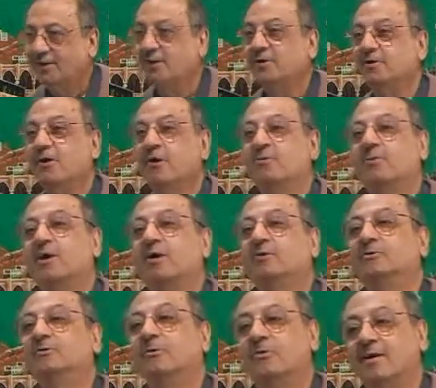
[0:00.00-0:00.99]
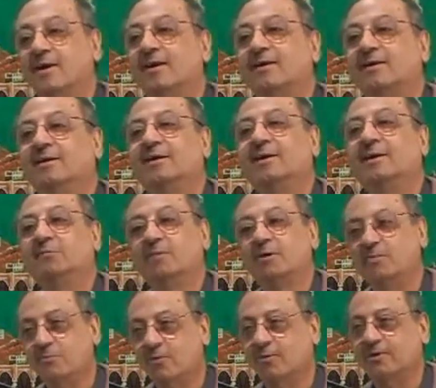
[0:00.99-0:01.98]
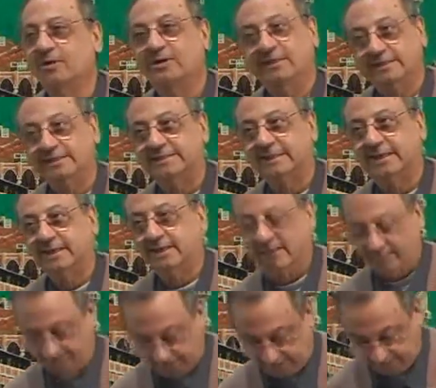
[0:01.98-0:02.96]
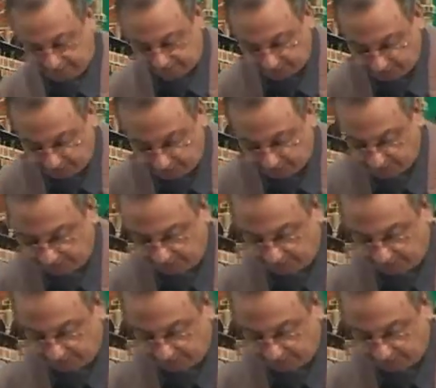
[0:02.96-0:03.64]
Now we are going to learn a little bit more in detail, brothers and sisters.